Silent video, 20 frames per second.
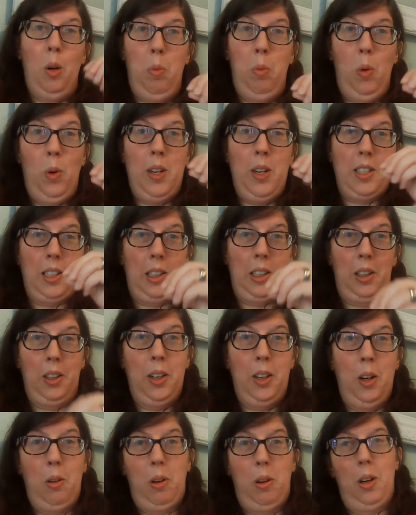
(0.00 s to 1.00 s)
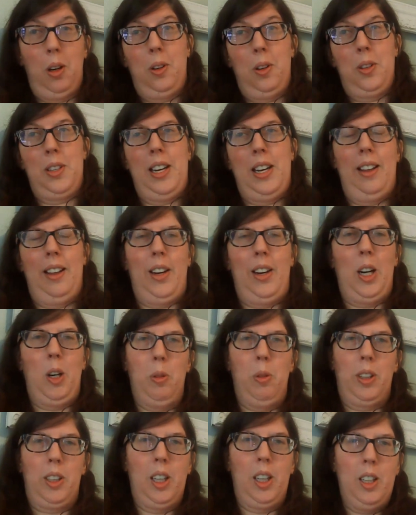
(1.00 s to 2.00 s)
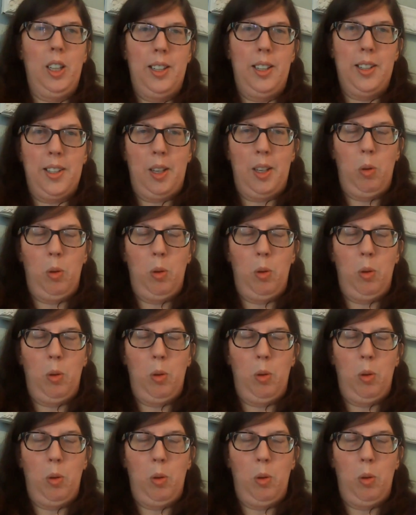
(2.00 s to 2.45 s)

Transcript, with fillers: boys and good old girls down there with guns that